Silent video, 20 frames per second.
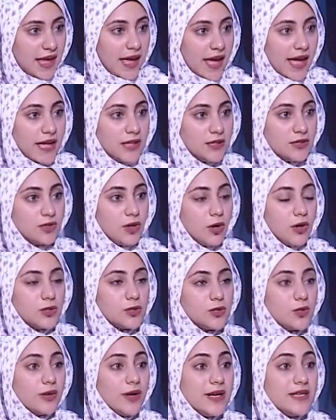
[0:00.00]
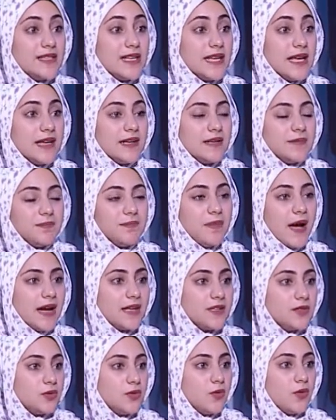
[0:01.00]
and also it's
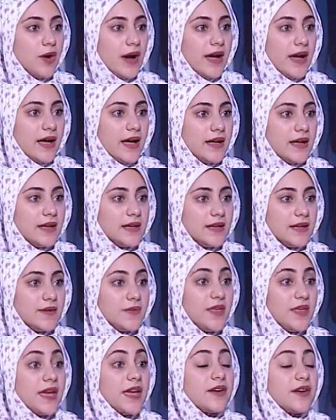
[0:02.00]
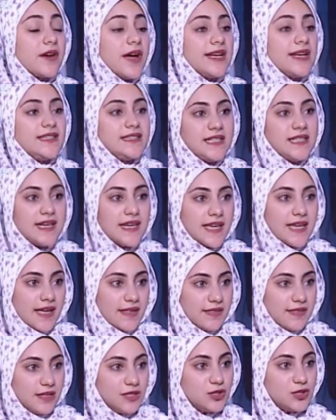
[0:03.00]
back to the
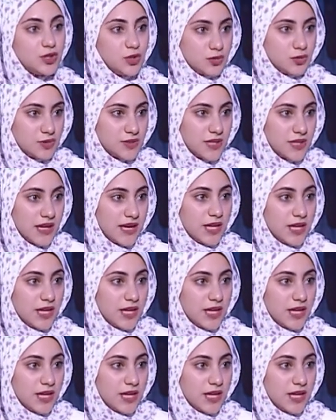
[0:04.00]
criteria they choose.